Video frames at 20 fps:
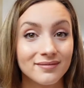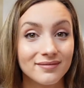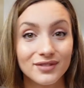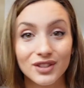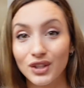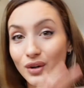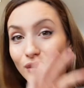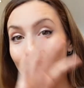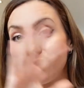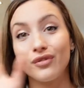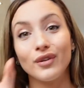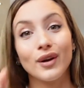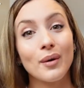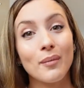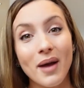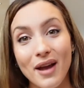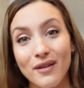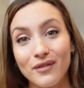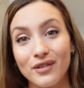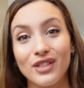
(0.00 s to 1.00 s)
you know, film
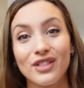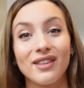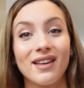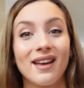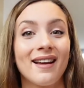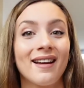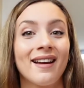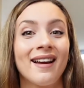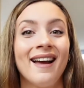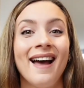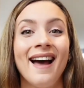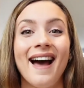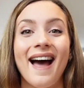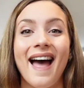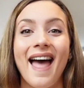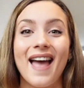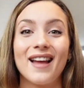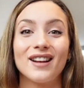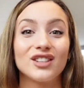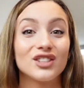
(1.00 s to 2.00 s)
everything
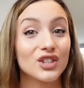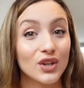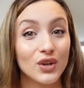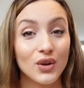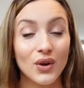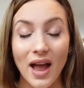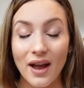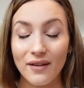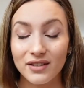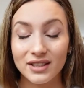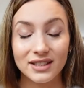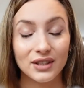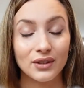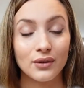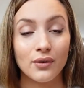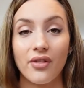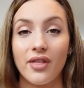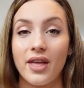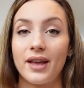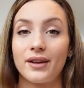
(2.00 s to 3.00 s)
and show you every
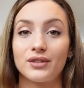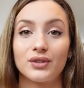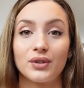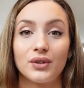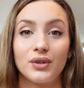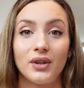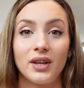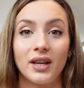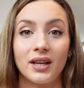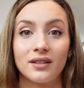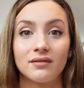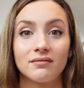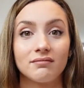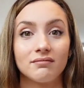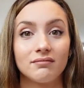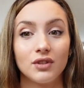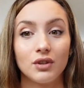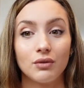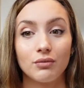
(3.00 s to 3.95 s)
single thing so you can